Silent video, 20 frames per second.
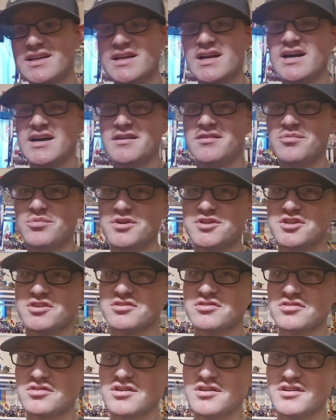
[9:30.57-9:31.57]
gun, which is
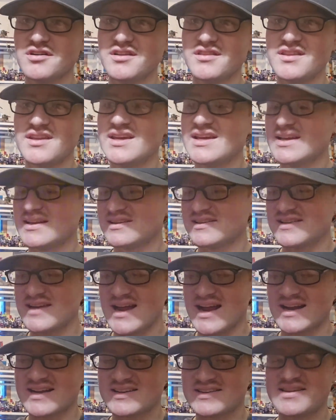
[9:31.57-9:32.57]
literally the
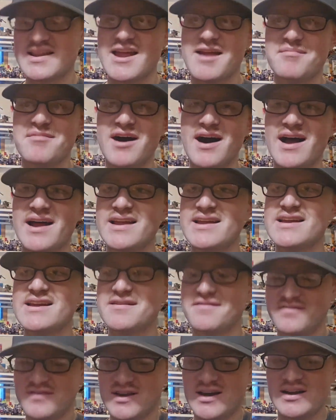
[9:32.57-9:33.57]
exact same height,
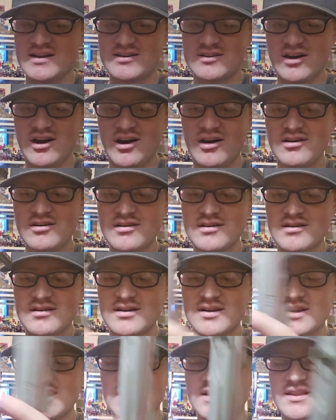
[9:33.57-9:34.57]
if not taller,
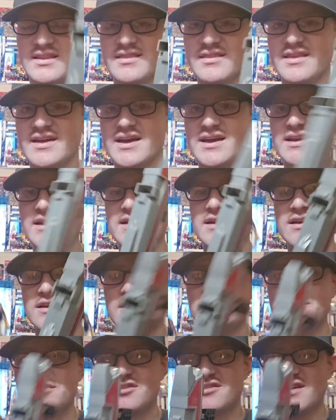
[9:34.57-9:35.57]
than
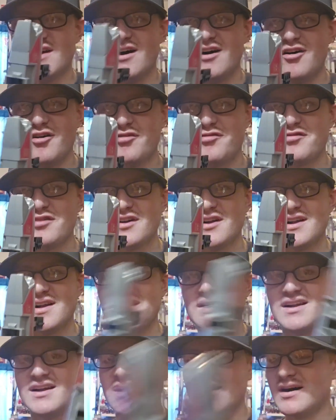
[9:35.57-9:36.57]
himself.
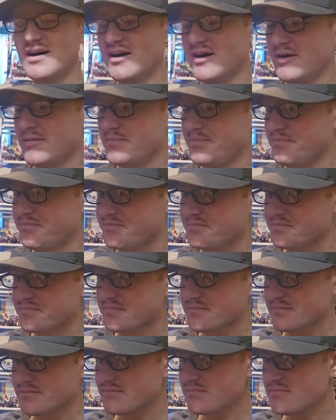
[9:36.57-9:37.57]
And
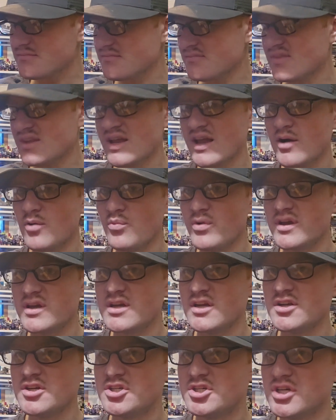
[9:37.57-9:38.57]
we
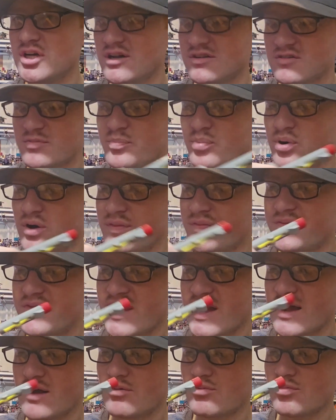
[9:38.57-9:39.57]
can just put
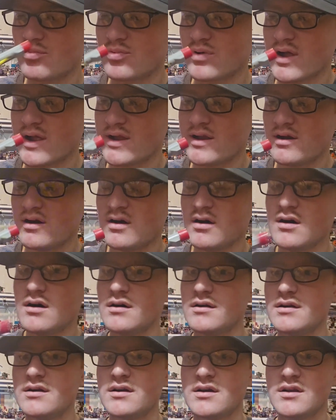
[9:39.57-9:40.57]
that right
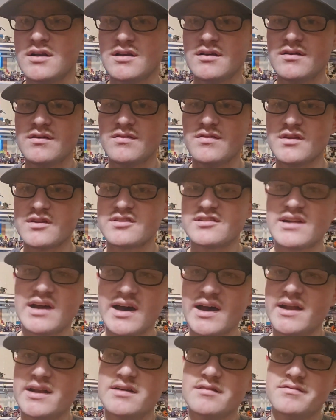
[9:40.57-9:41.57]
on the
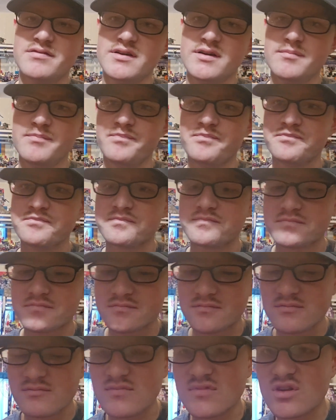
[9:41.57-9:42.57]
side of him.
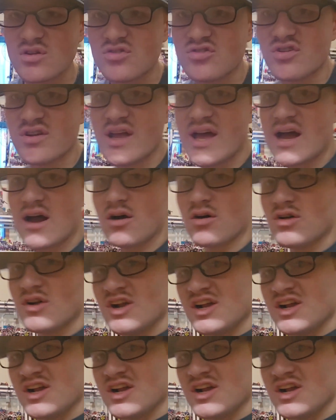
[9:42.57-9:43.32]
So now,